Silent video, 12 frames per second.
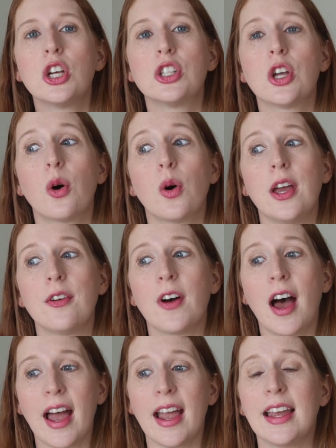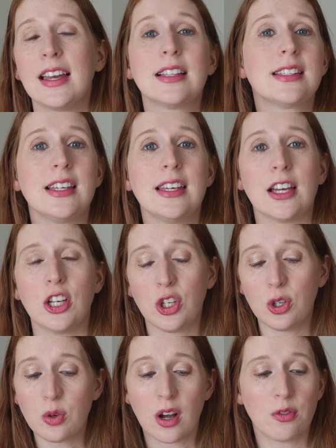So if I can see that
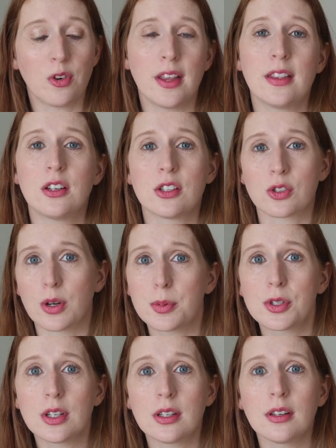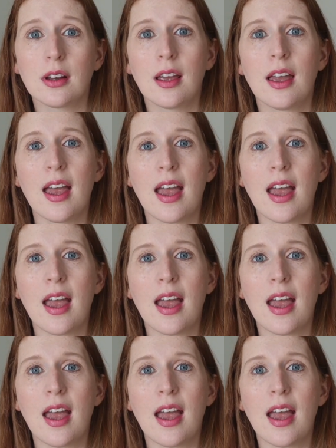you have read the description